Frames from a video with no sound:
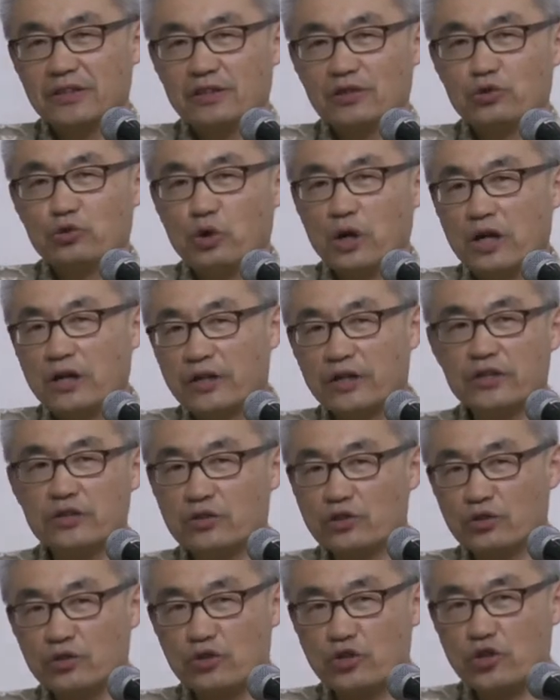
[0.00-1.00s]
who are
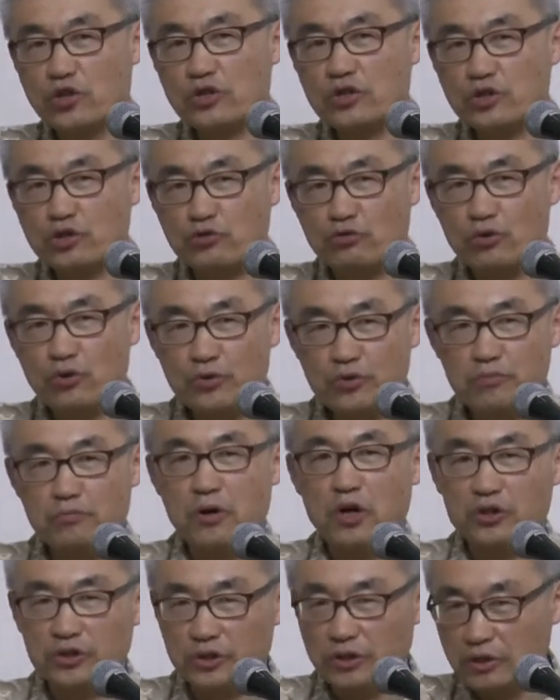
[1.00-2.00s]
into church growth
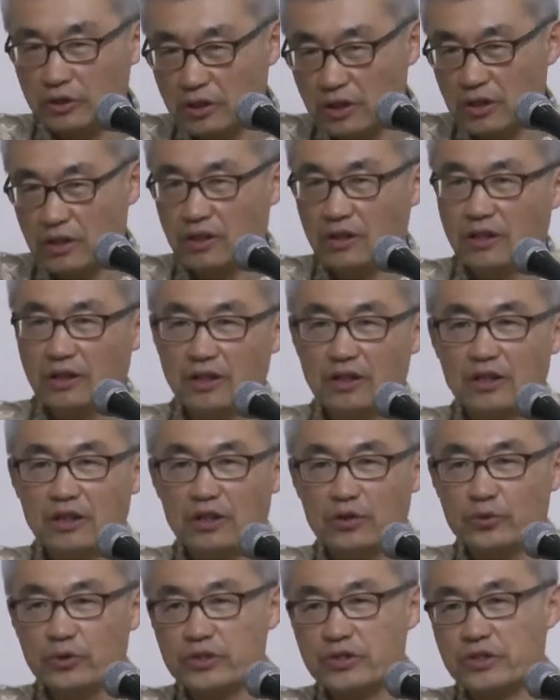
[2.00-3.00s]
model
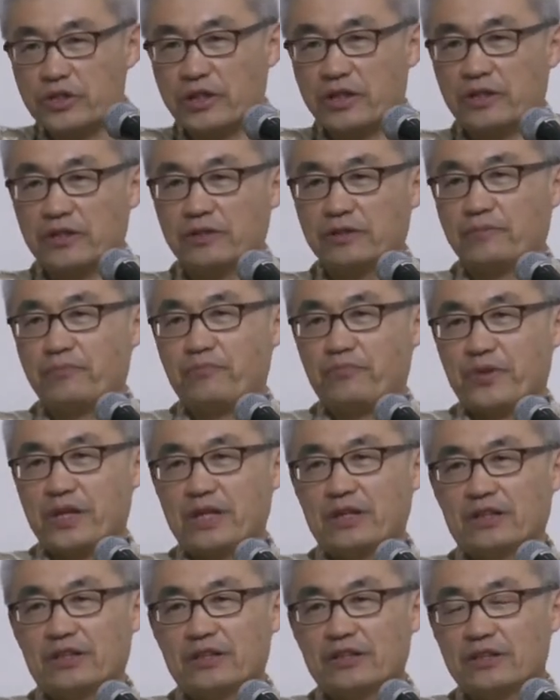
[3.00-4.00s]
will say
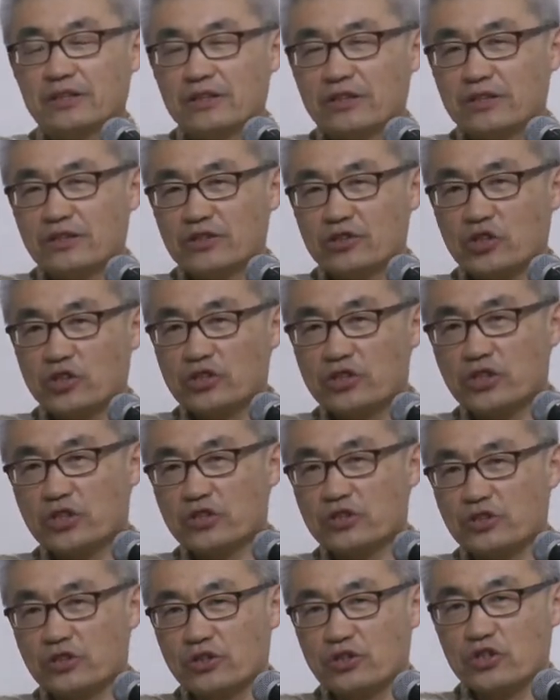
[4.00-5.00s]
church
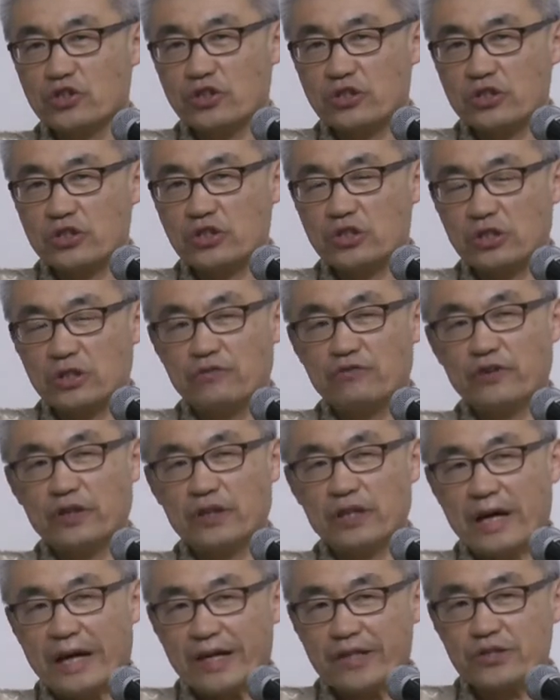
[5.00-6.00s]
is a good church if
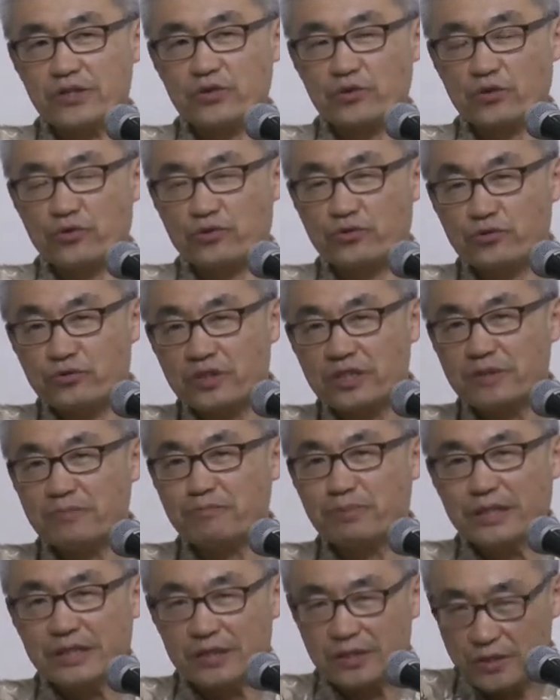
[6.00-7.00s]
it has 3
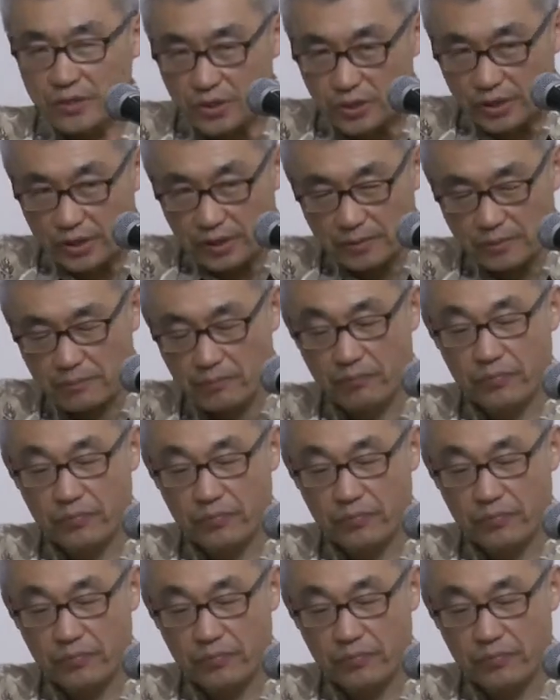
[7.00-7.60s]
B's.